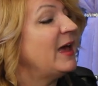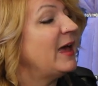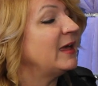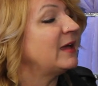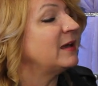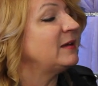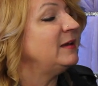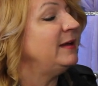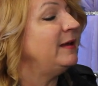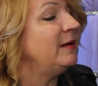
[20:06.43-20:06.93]
I
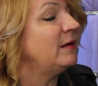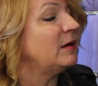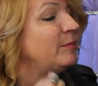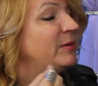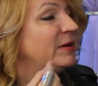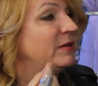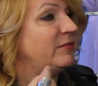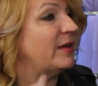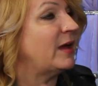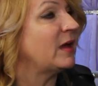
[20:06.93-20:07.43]
can hear a
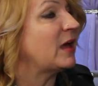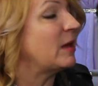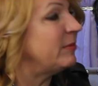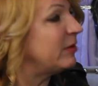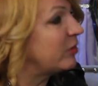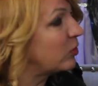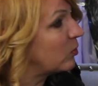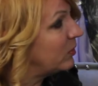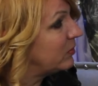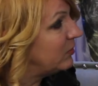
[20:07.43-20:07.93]
bit of that
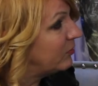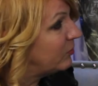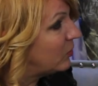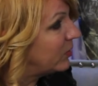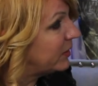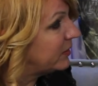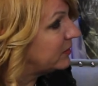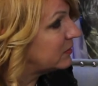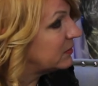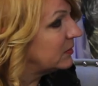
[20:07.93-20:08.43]
coming through in the
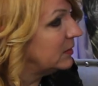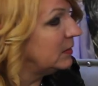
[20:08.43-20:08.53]
voice.